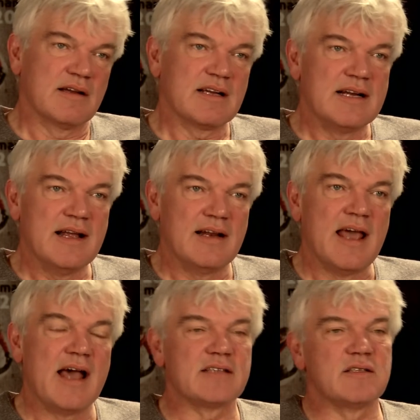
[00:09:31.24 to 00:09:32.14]
clearly
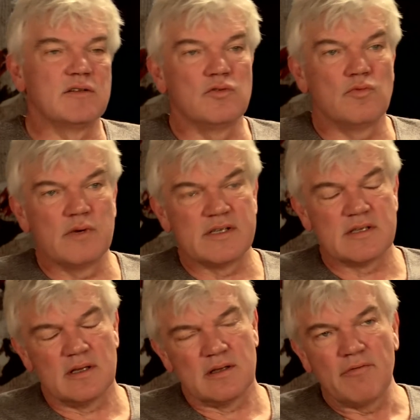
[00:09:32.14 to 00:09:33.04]
has to do
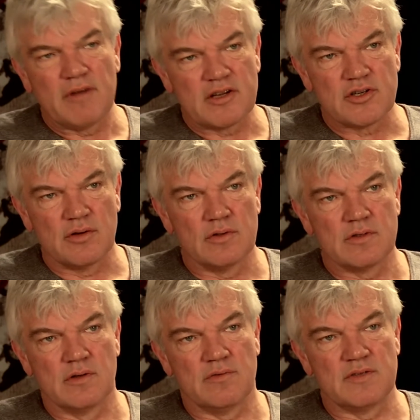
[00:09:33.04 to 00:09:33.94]
with the function
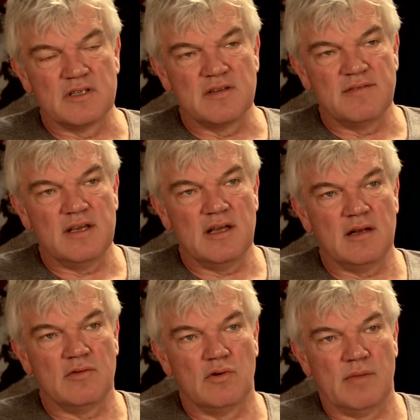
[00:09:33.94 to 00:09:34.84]
also of the TV
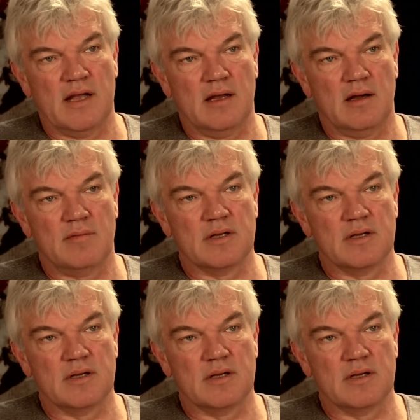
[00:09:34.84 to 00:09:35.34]
in Romania,